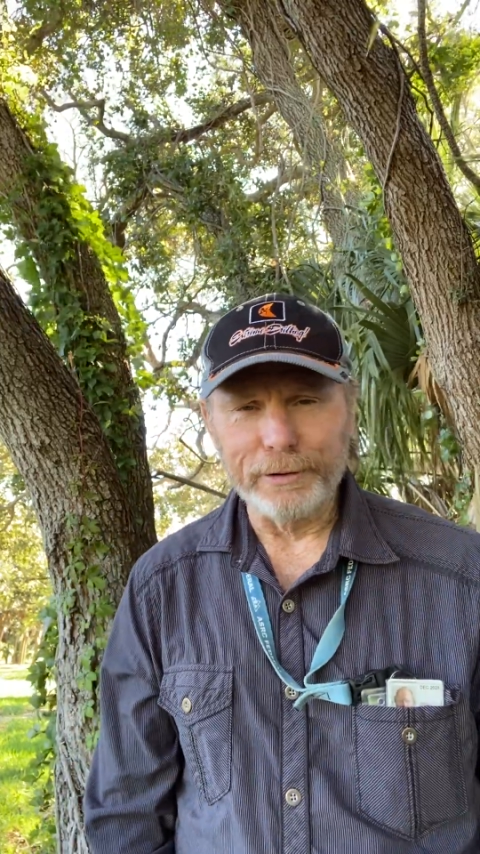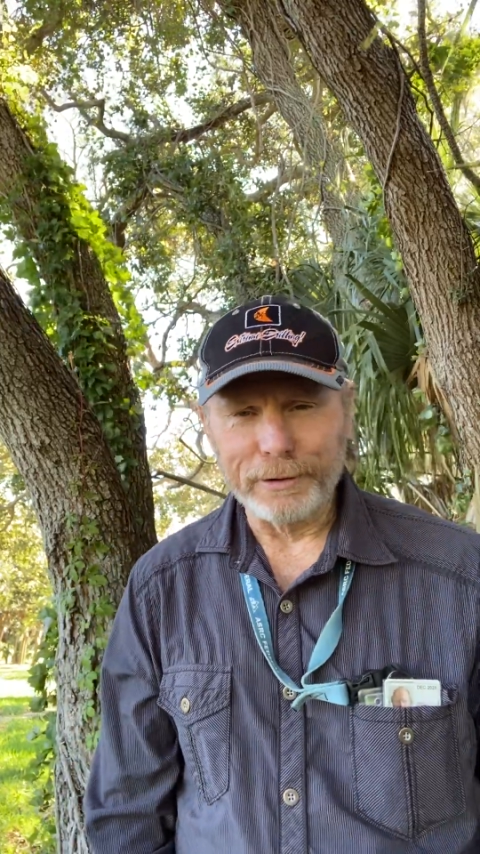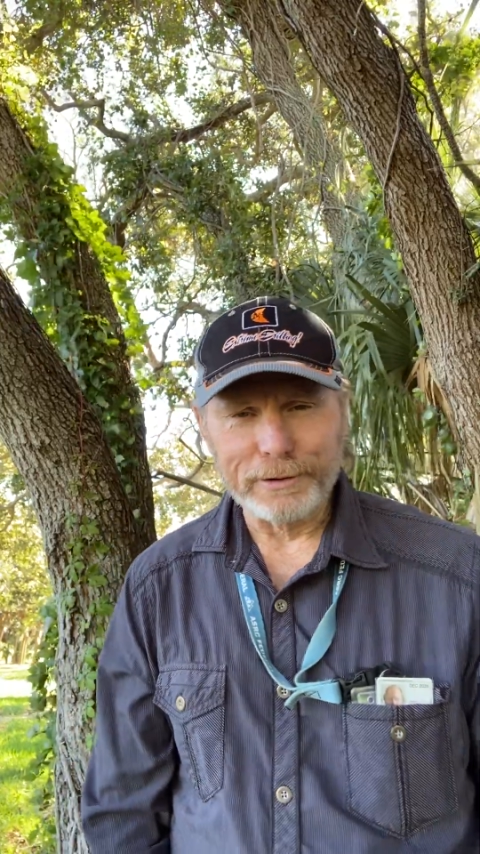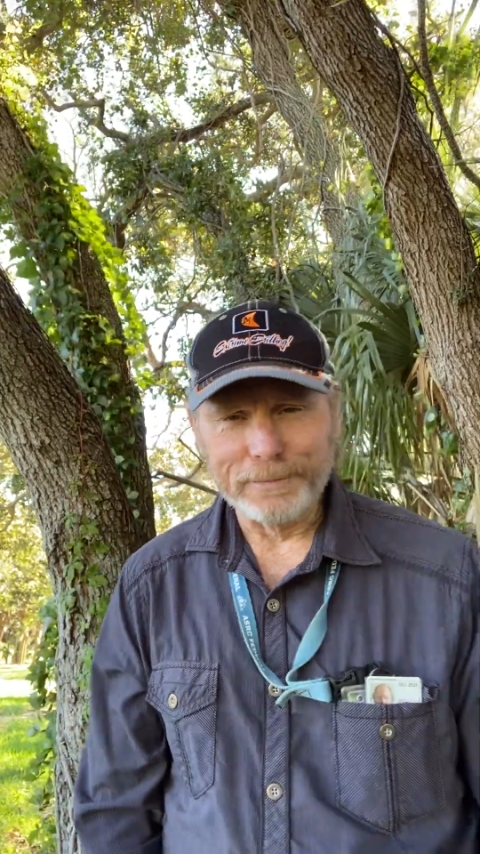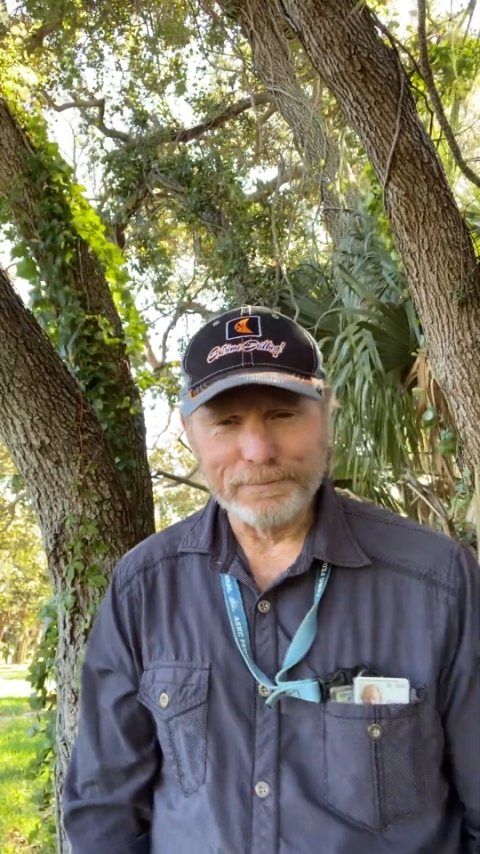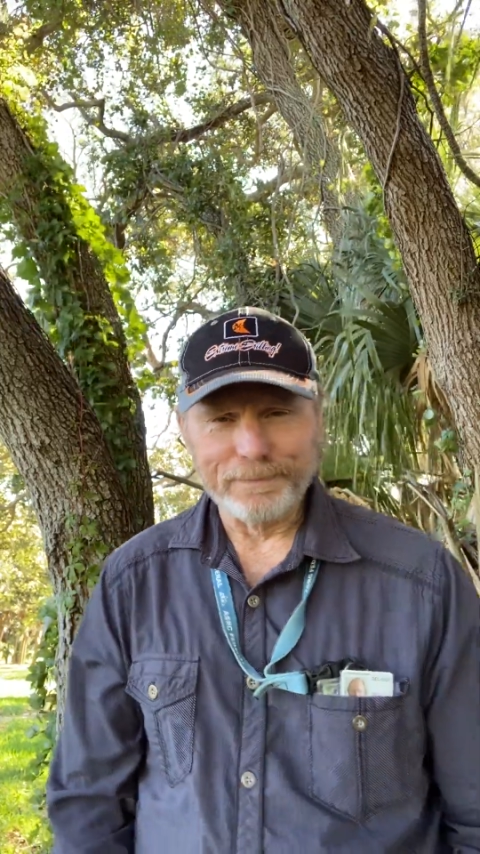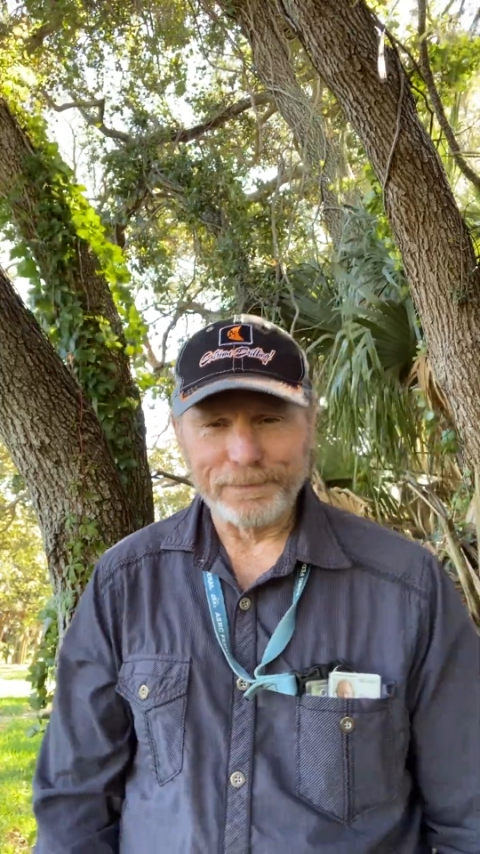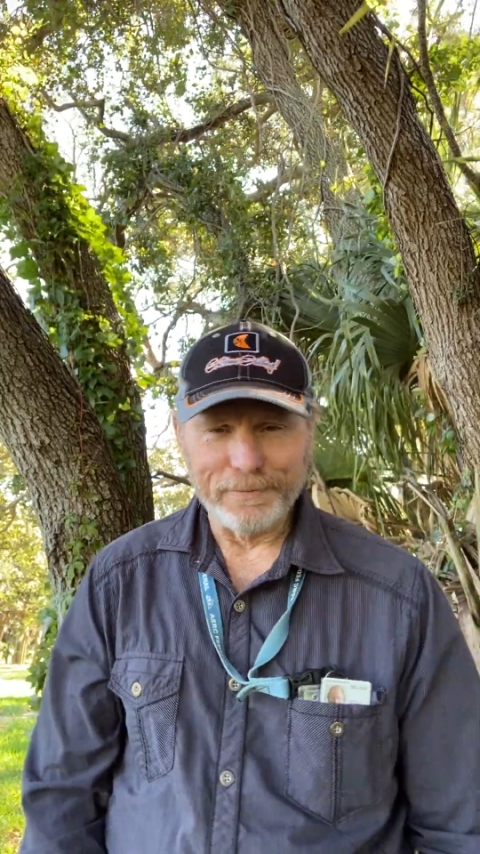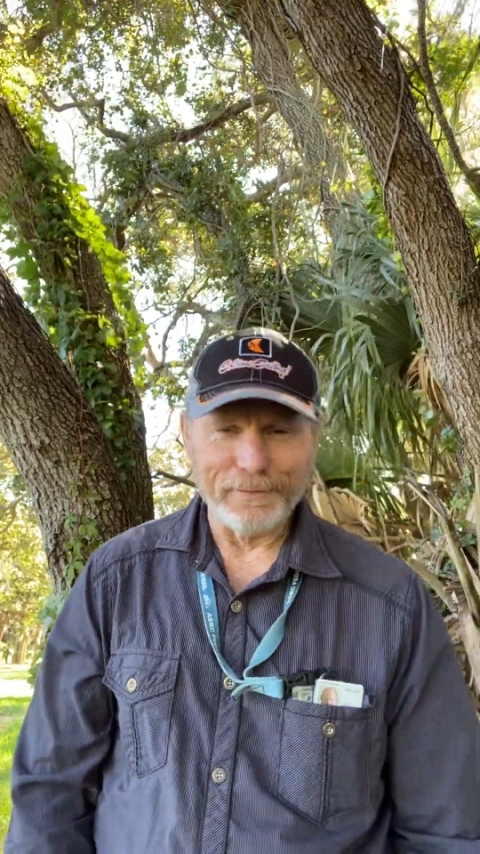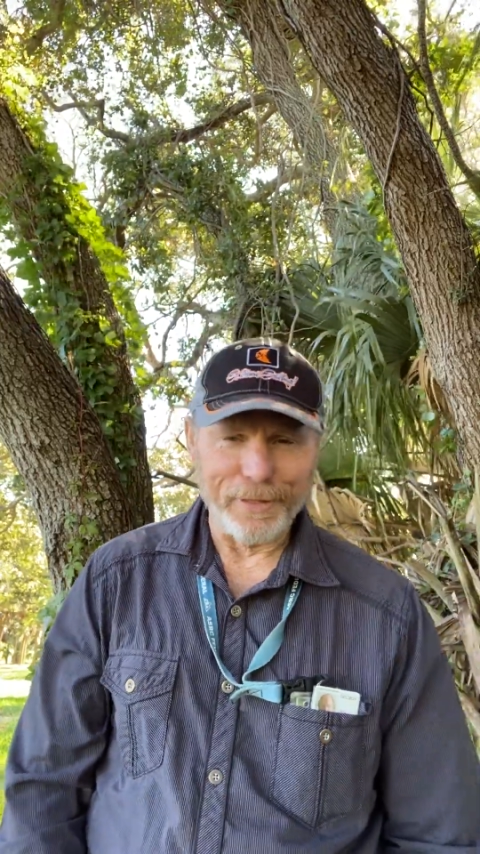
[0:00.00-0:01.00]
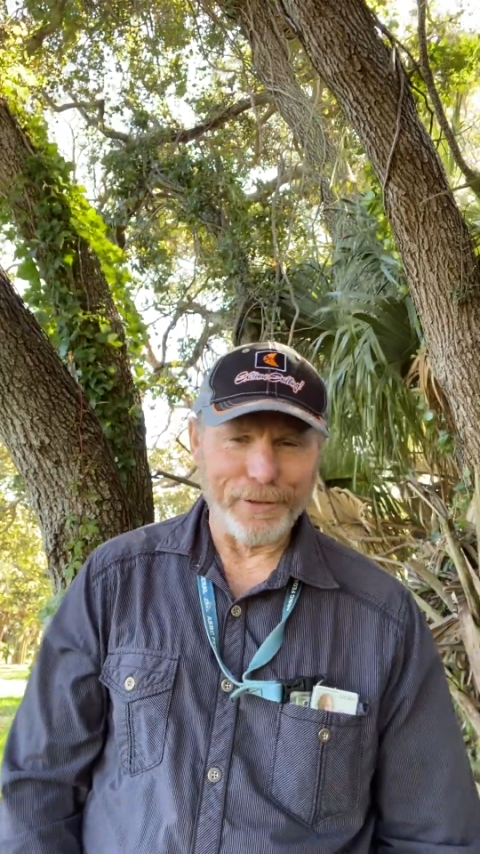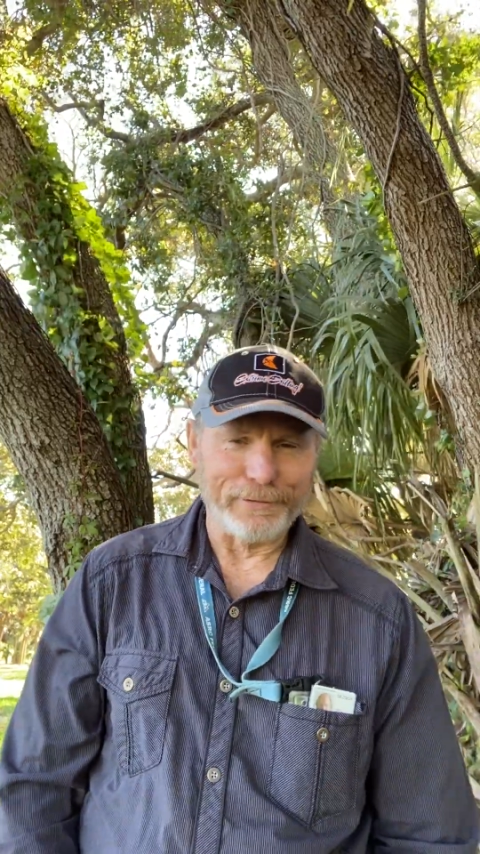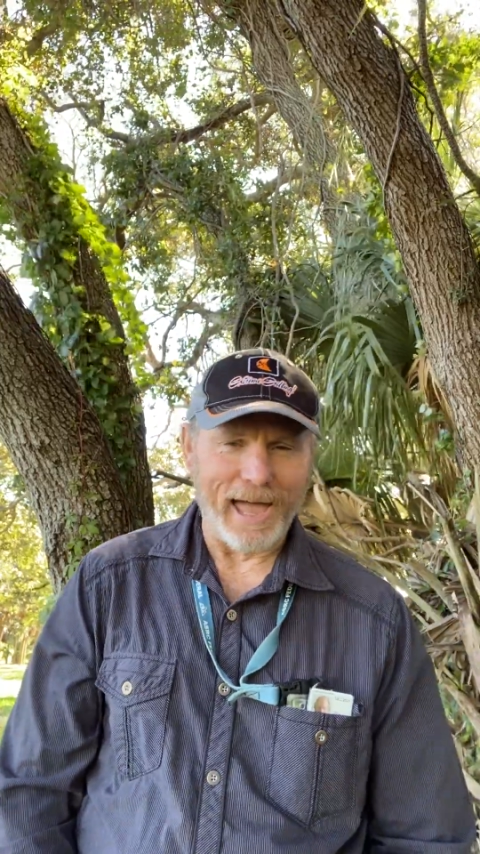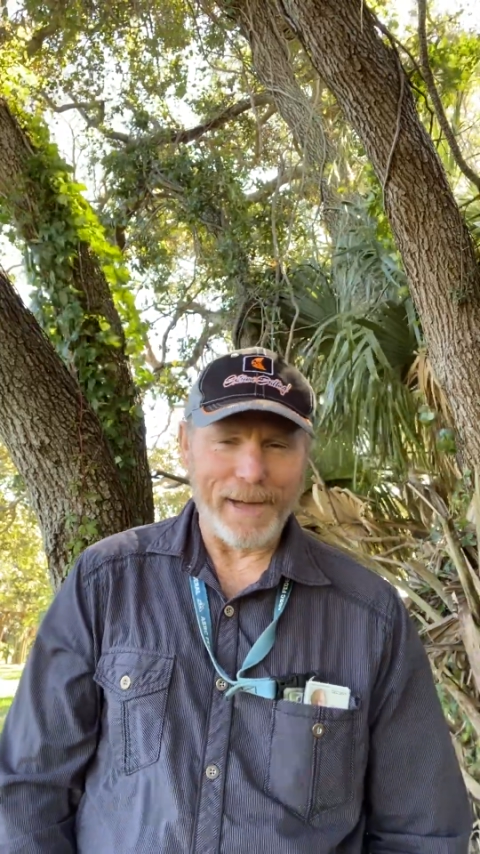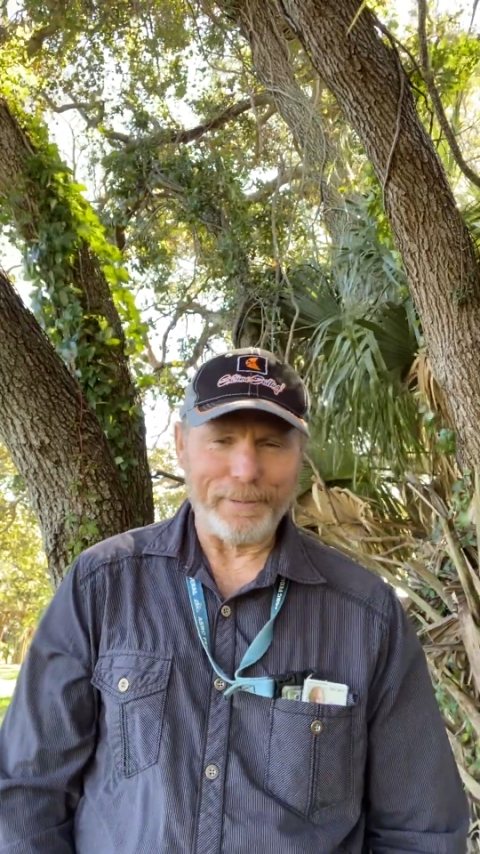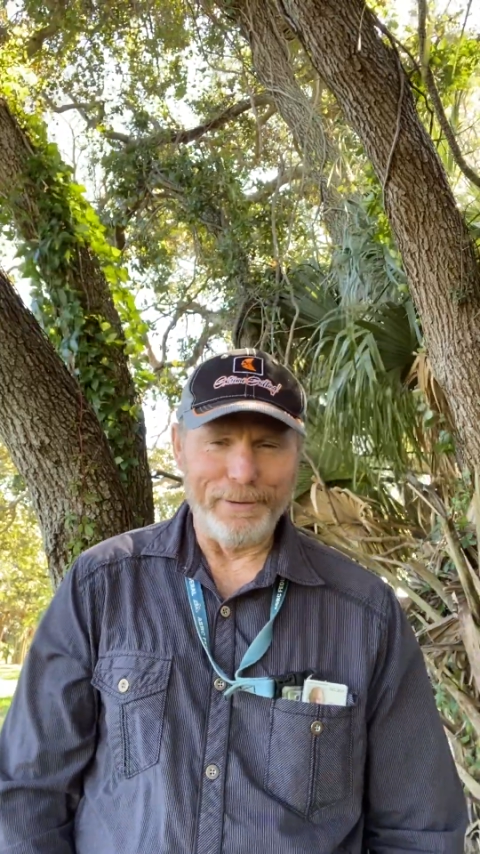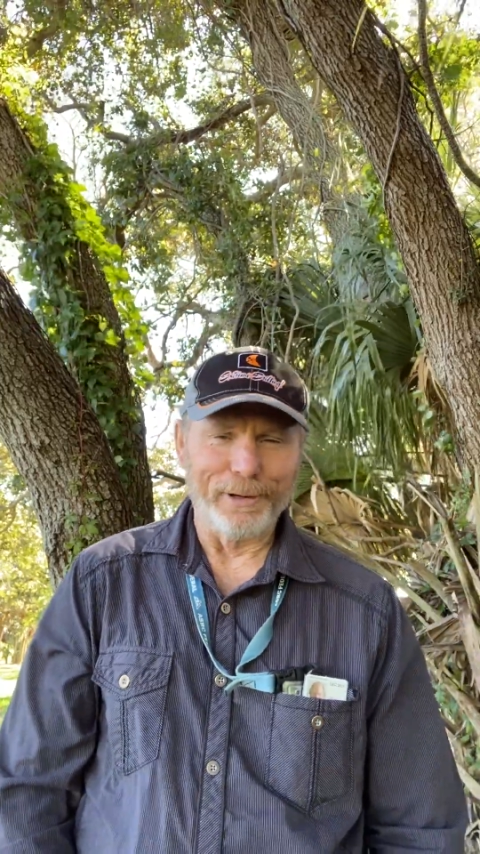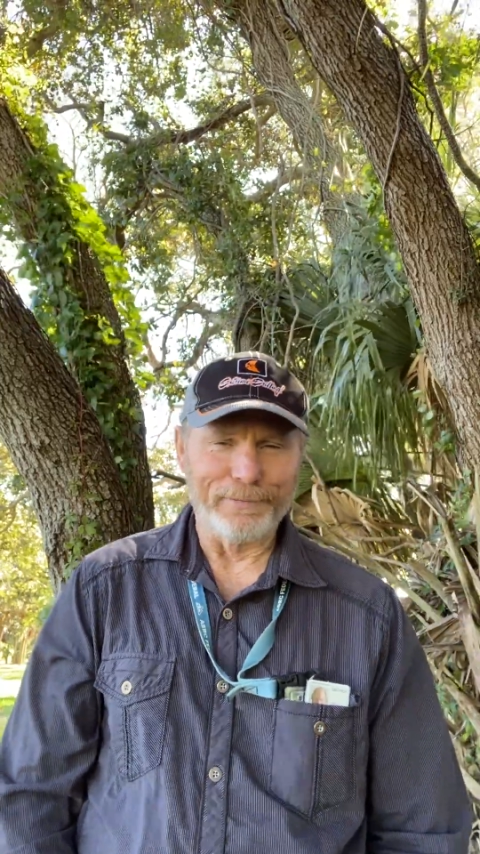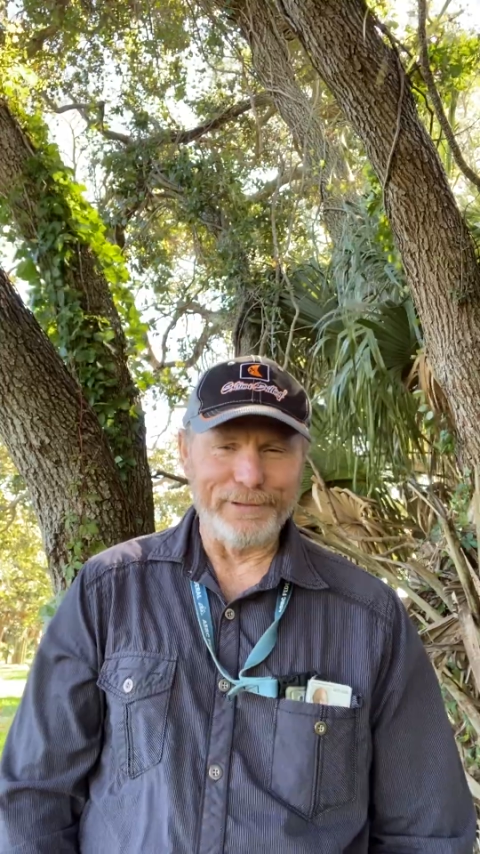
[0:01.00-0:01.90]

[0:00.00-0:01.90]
here. Nothing's happening over